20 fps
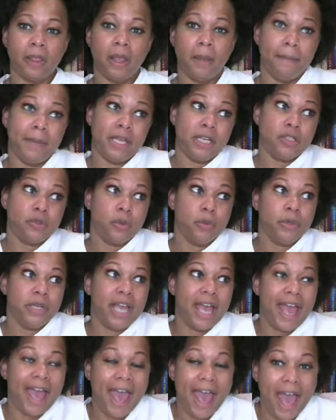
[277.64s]
Because when we
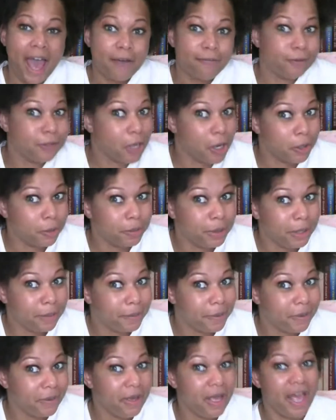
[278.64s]
have young
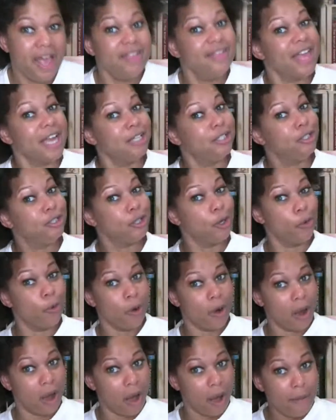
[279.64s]
people that show
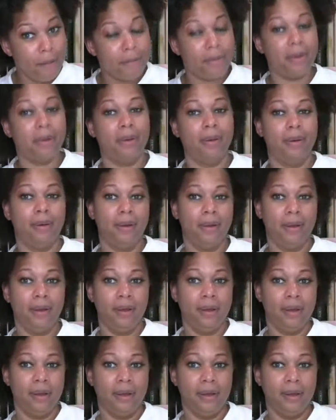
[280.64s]
up
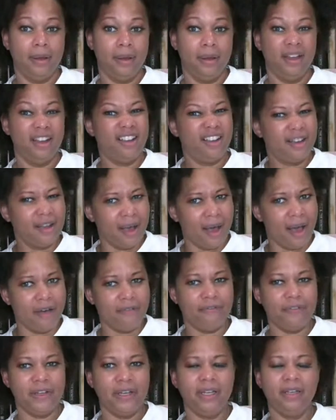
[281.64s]

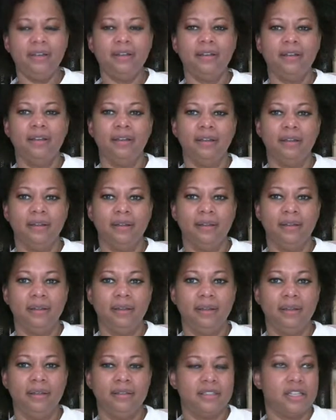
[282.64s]
confident,
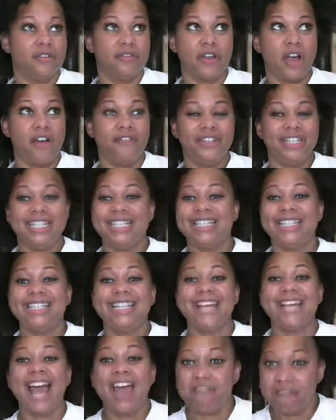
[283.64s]
self-confidence is
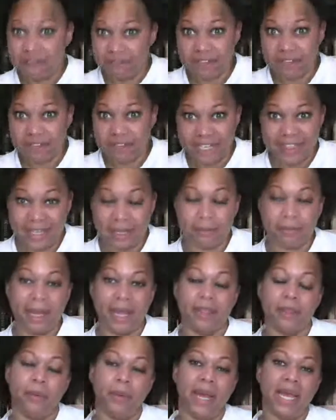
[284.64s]
everything, by
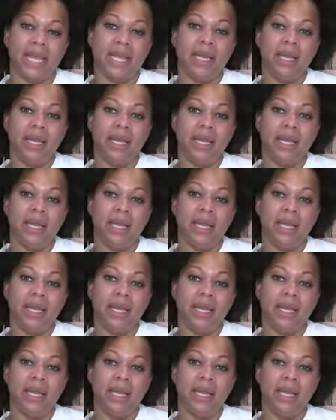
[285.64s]
the way.